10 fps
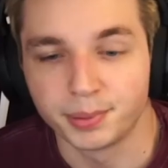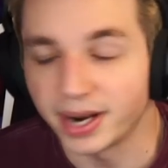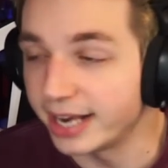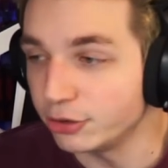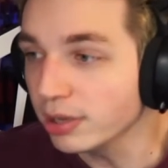
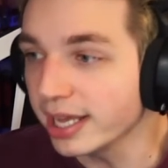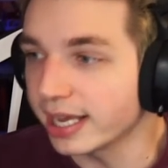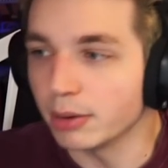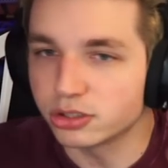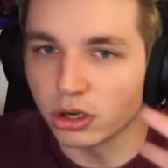I do like
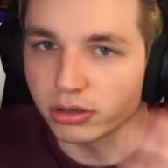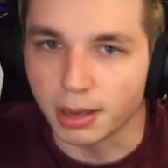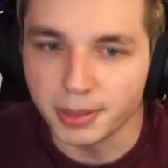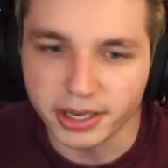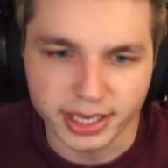how it's all
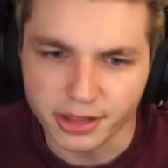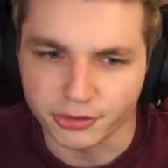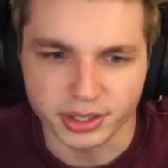coming together.